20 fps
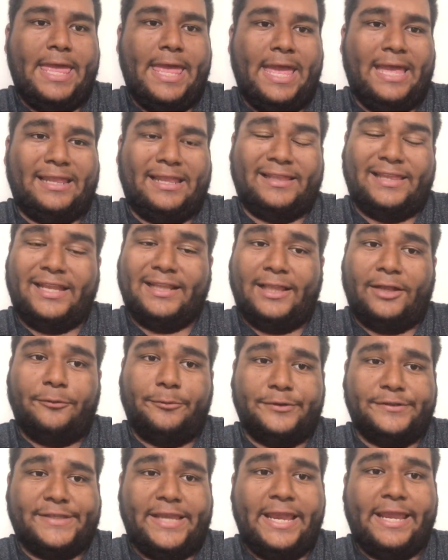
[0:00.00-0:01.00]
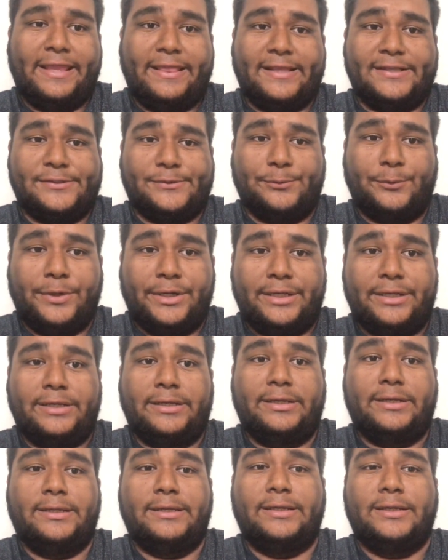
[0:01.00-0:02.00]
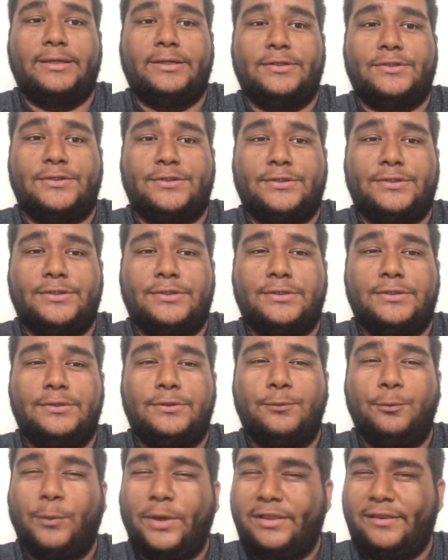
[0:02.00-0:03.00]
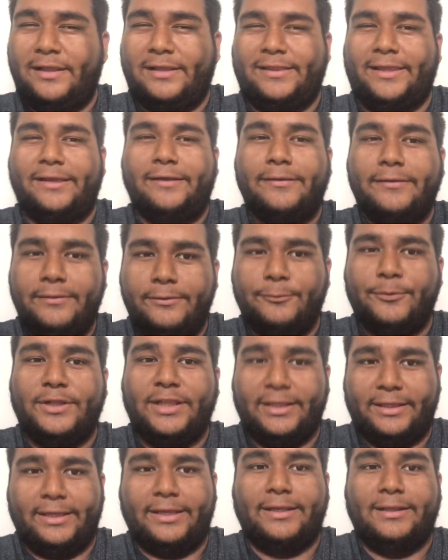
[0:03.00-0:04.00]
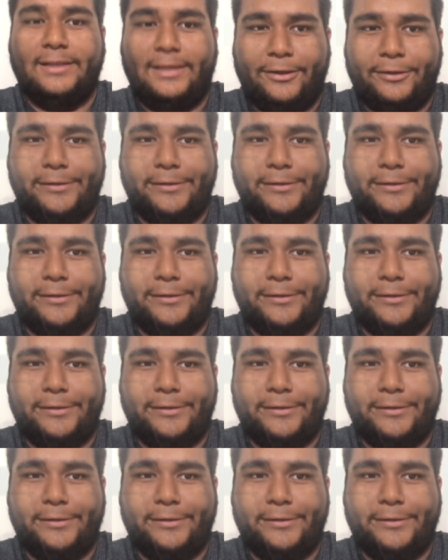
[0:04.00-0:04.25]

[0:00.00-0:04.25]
And I think León will take this one 1-0. 1-0 León.